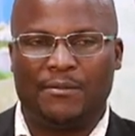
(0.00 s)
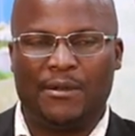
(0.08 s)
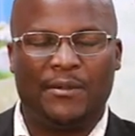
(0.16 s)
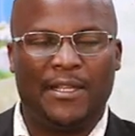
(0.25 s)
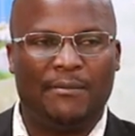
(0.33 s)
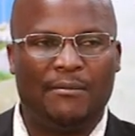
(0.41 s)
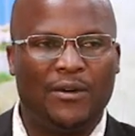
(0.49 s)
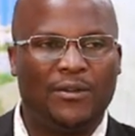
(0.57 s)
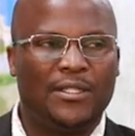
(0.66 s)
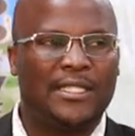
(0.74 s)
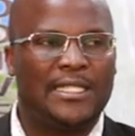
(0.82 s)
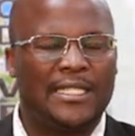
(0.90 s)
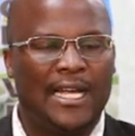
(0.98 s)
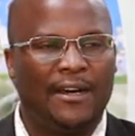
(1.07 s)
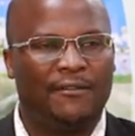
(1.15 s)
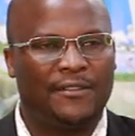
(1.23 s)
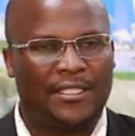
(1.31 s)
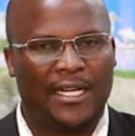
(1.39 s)
Maybe the boundaries
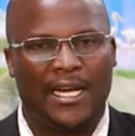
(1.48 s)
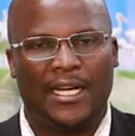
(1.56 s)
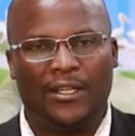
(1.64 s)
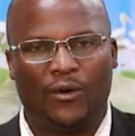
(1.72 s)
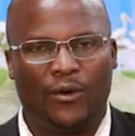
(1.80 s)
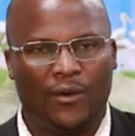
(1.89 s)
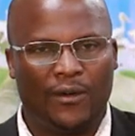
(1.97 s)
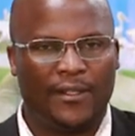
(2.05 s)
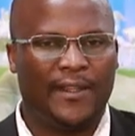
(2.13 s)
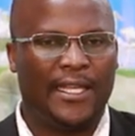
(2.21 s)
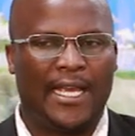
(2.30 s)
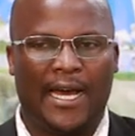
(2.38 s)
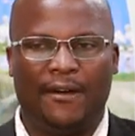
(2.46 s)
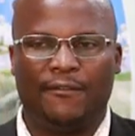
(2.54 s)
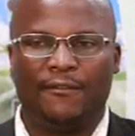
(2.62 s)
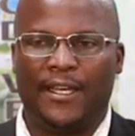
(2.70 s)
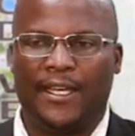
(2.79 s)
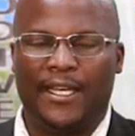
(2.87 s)
have shrunk or they
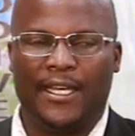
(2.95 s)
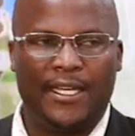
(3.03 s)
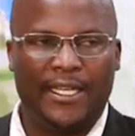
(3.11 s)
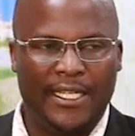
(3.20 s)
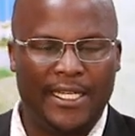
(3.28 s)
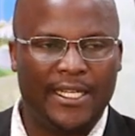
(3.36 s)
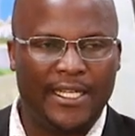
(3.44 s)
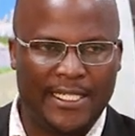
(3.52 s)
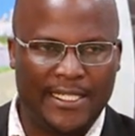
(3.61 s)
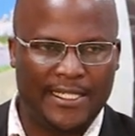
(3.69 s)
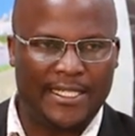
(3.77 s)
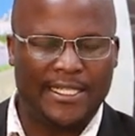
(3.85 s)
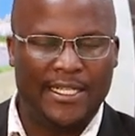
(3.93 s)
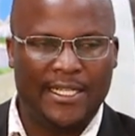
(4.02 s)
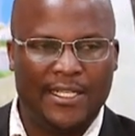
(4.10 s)
have increased.